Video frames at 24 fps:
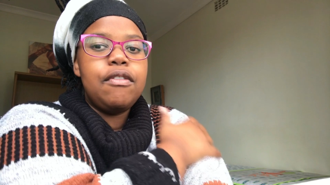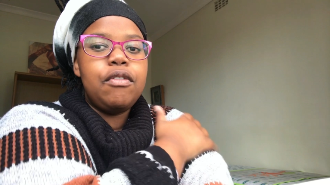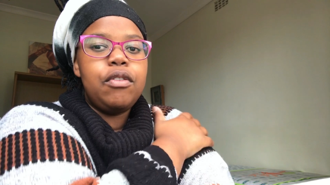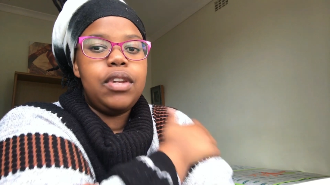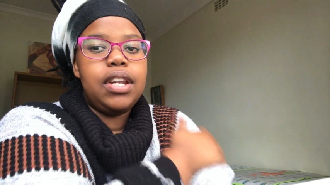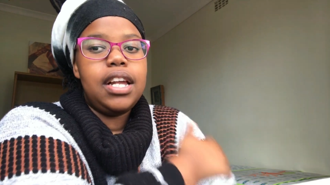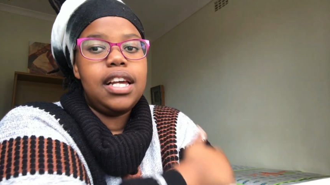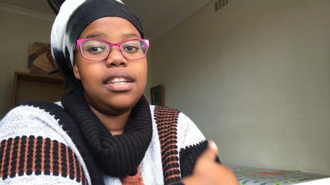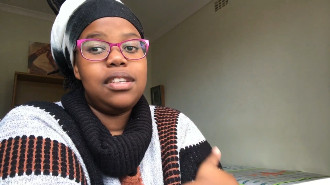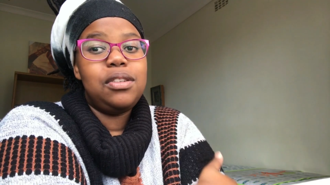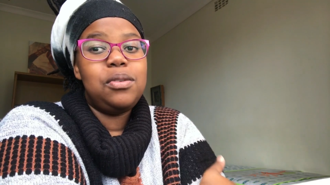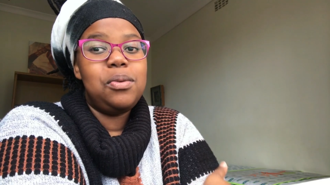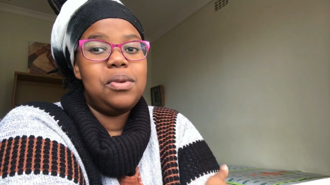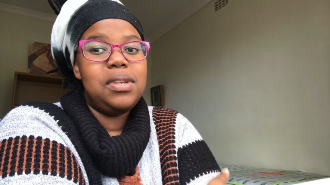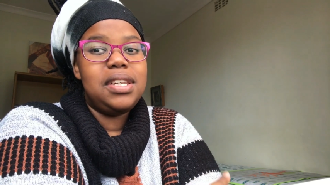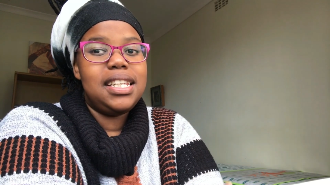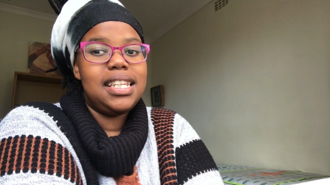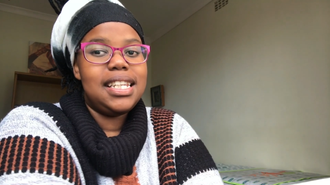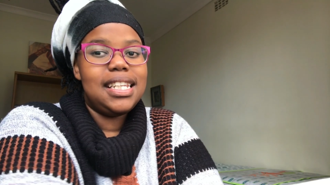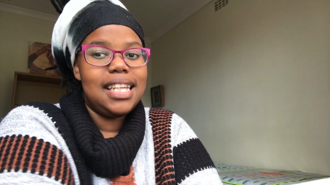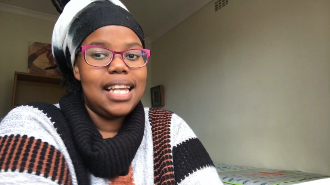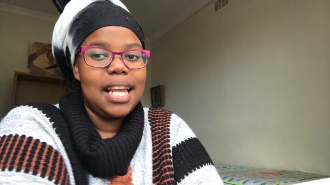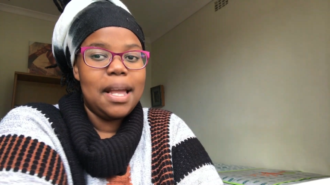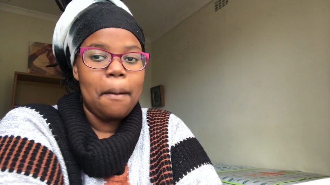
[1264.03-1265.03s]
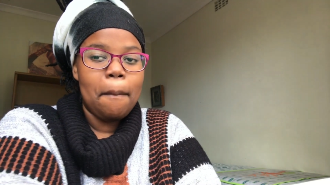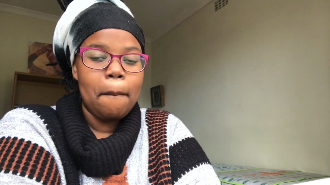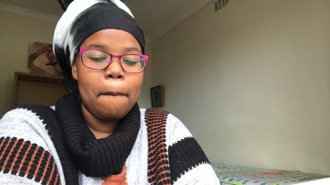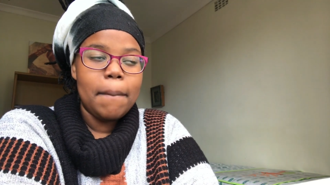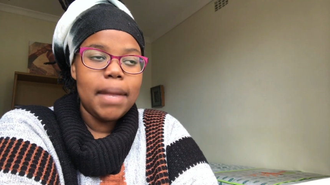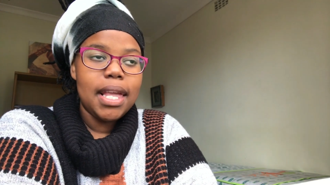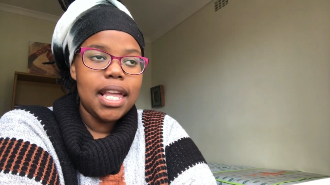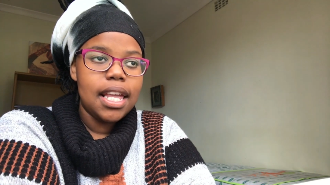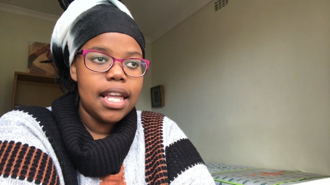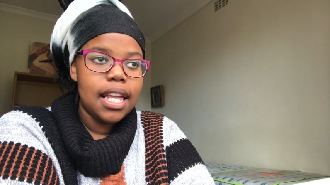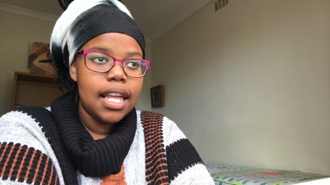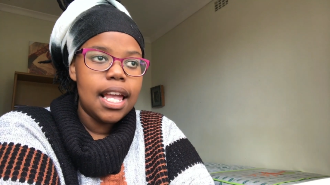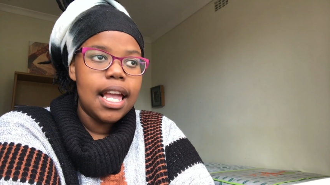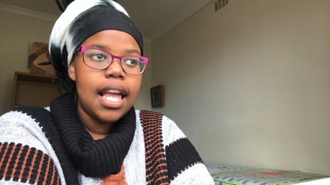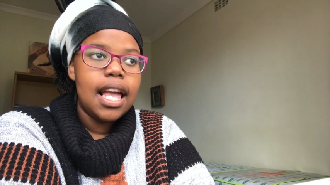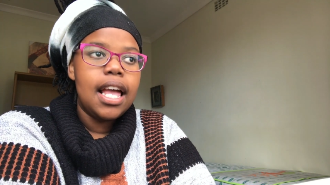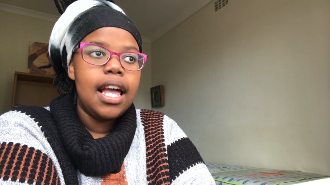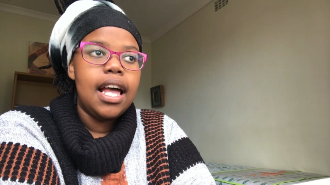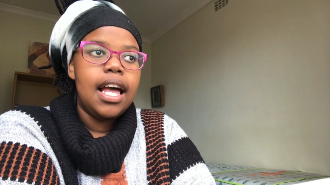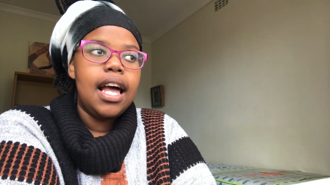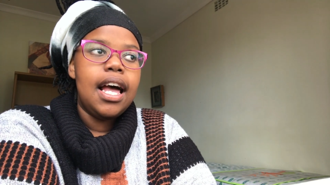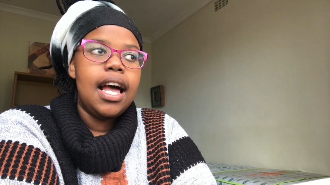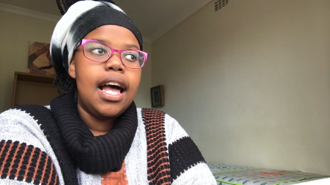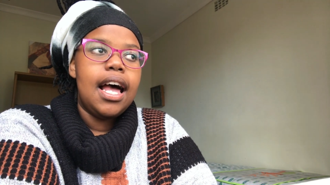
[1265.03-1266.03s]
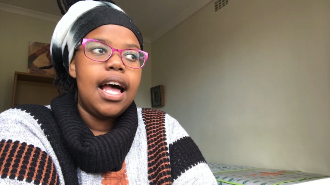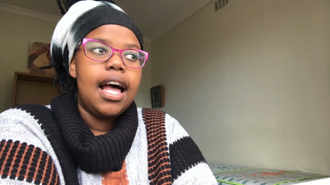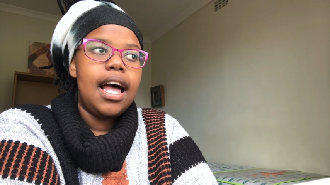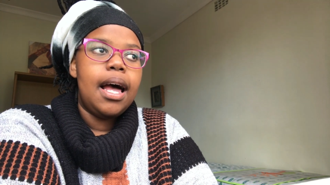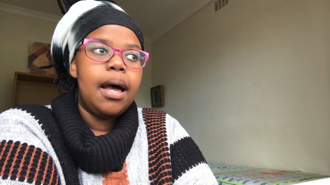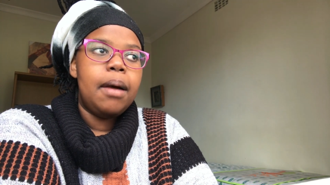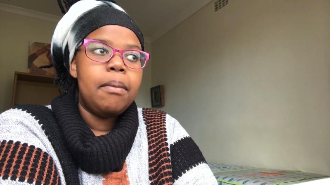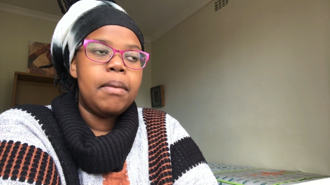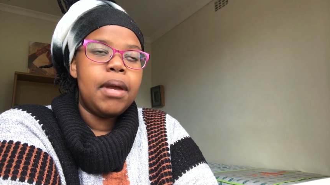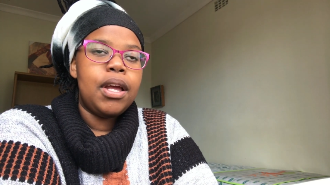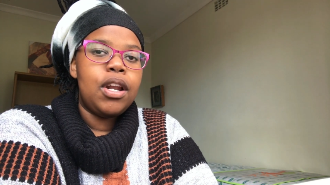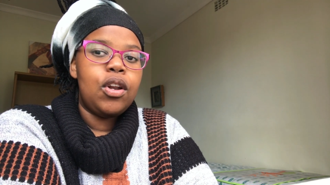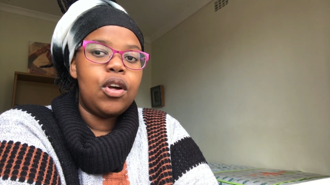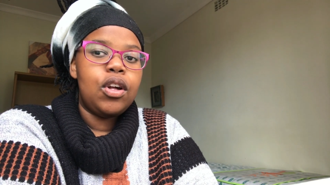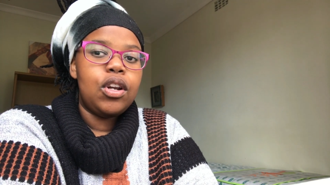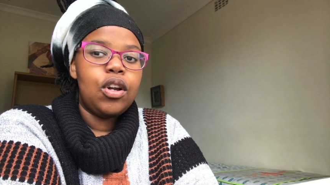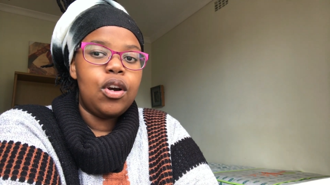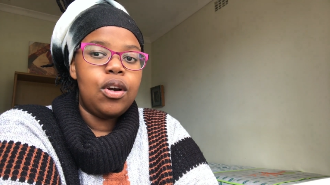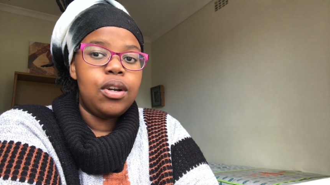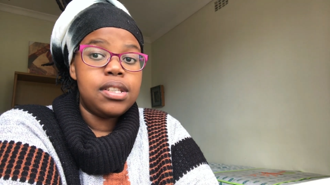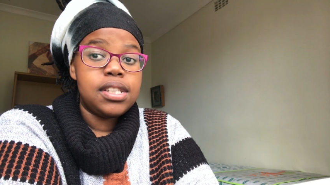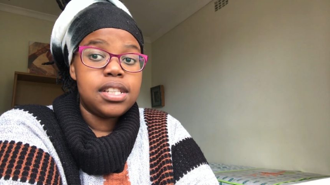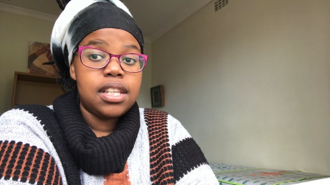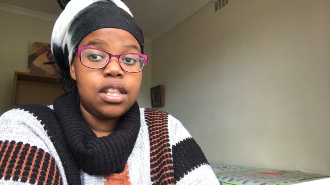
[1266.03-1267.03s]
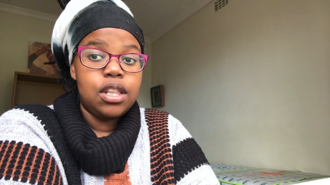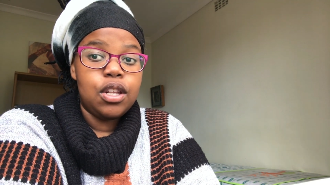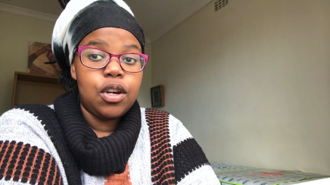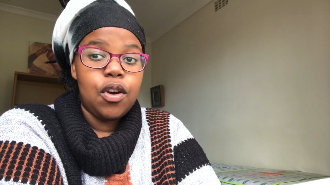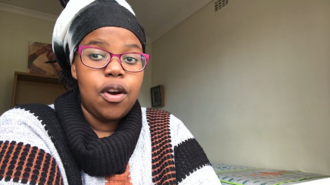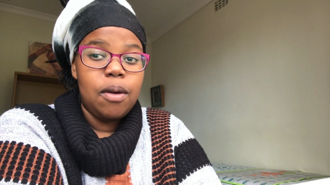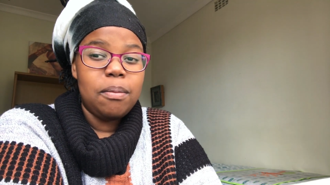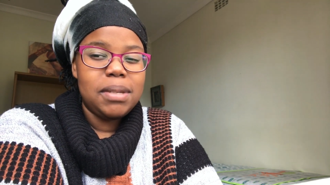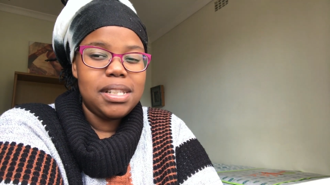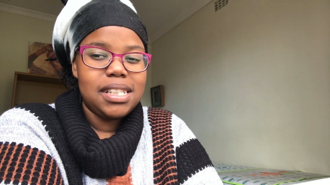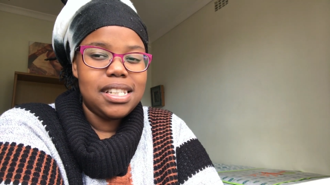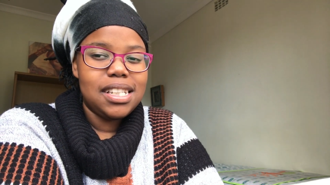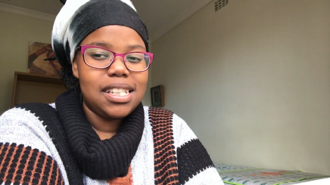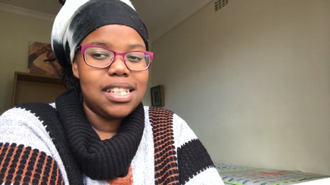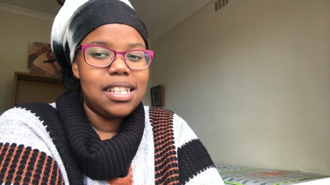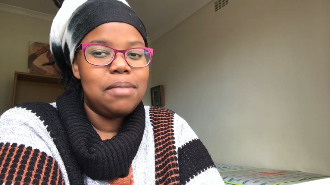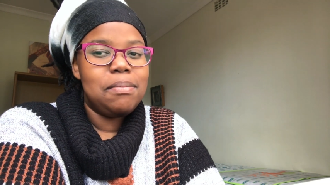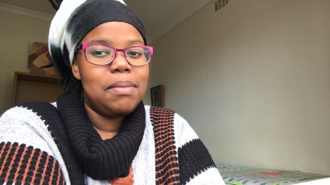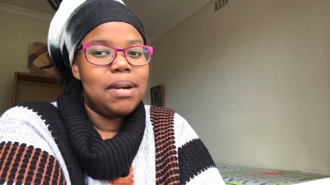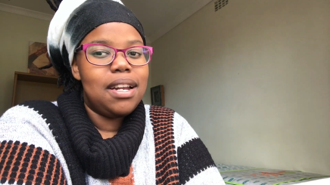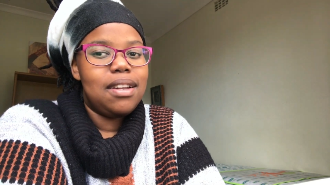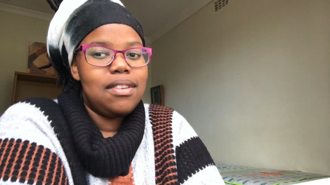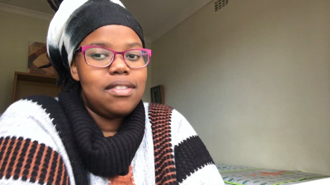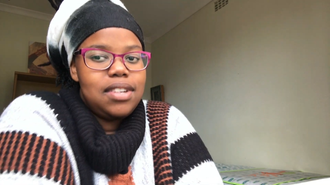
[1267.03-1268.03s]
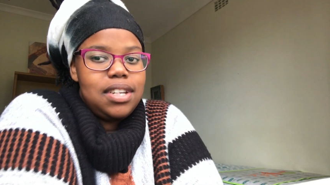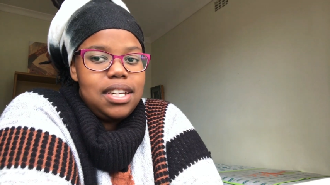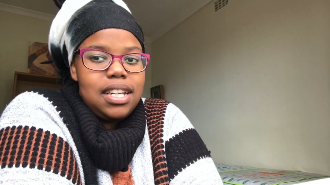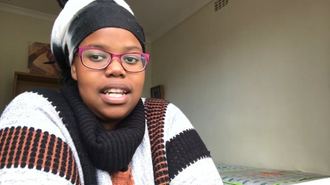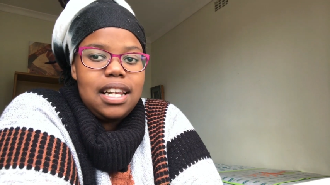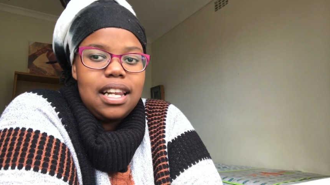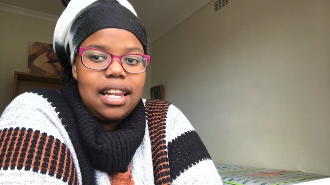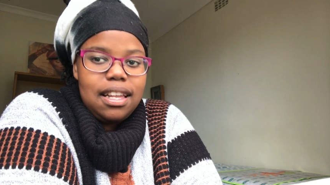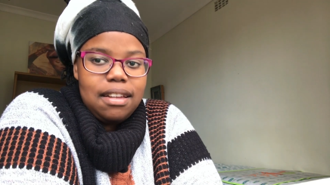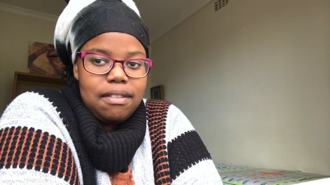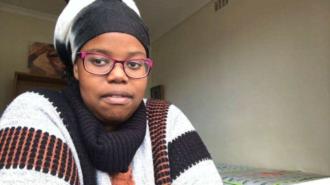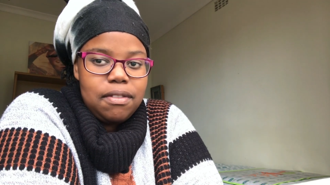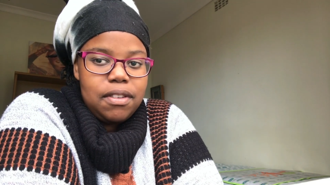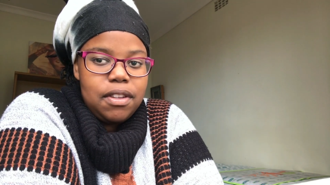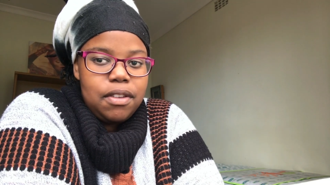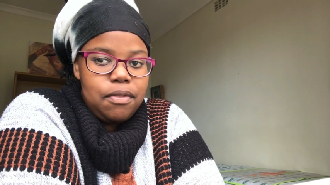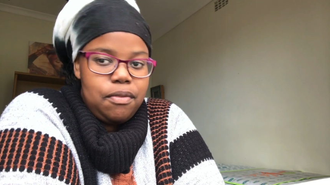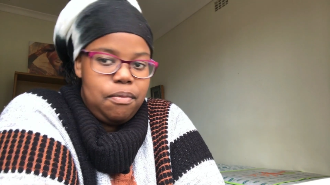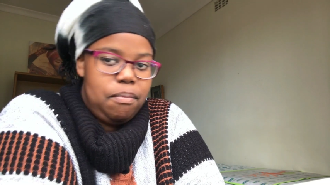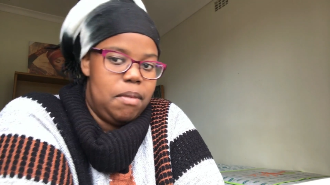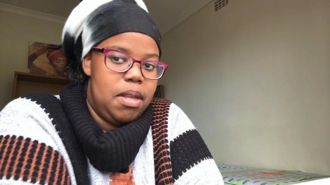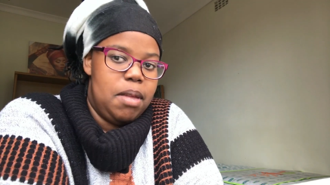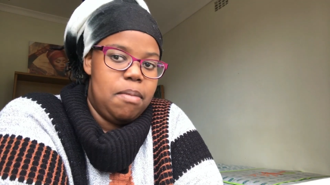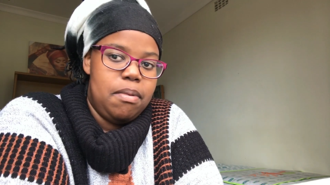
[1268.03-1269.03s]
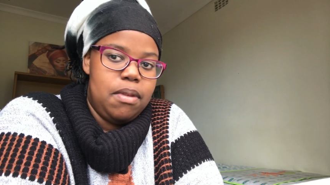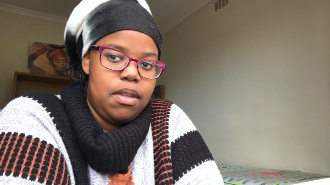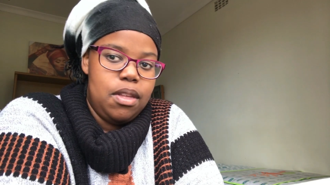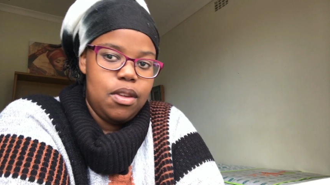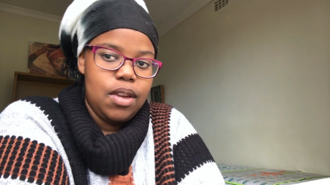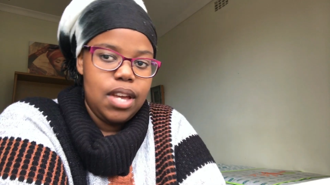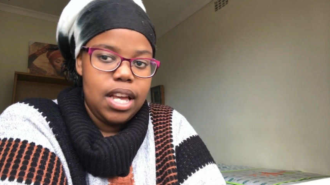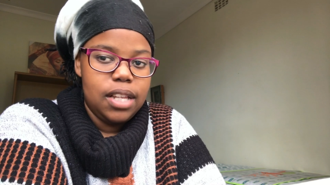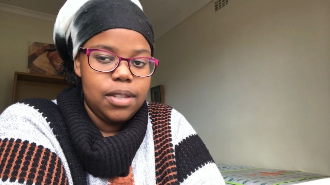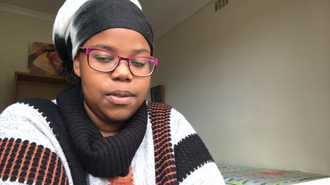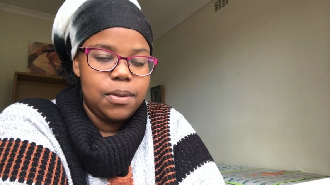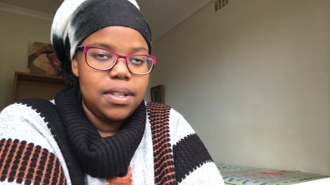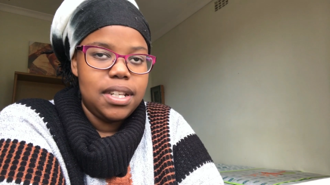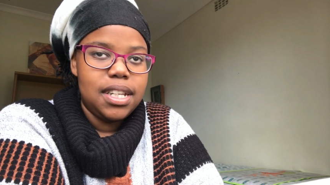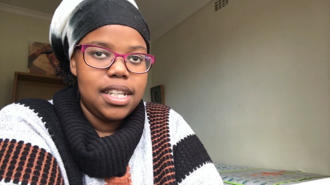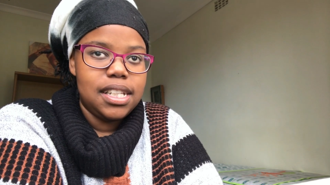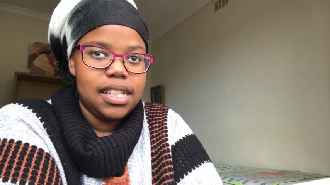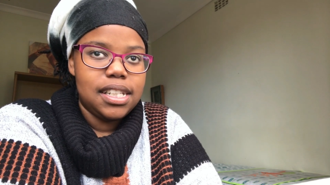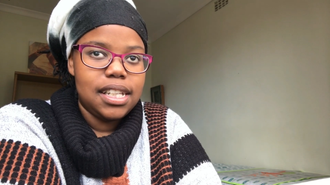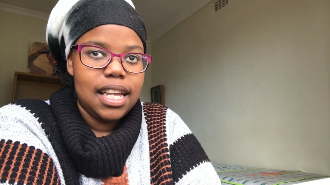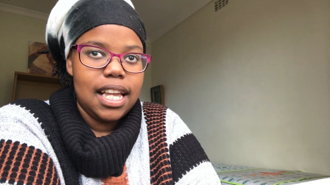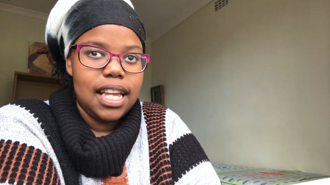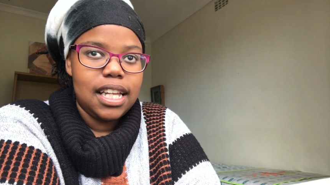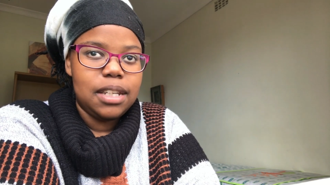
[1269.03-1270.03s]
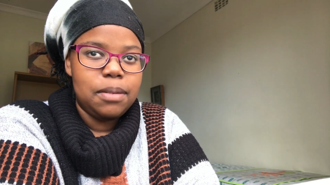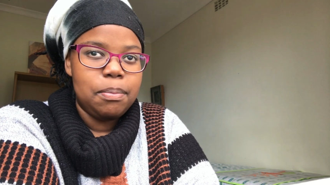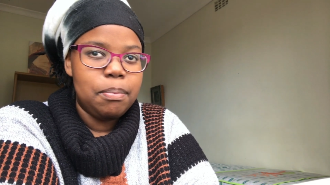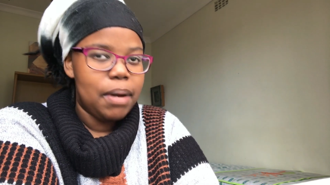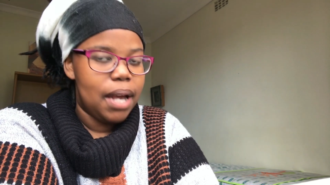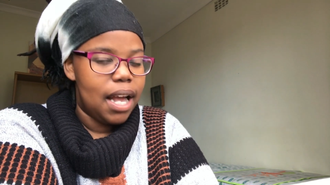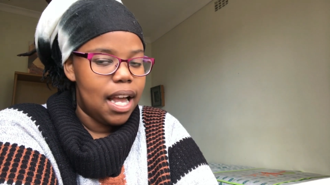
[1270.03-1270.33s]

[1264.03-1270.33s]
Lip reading: you'd like to DM me, and not ask in the comment section. But I really love if maybe you guys would interact.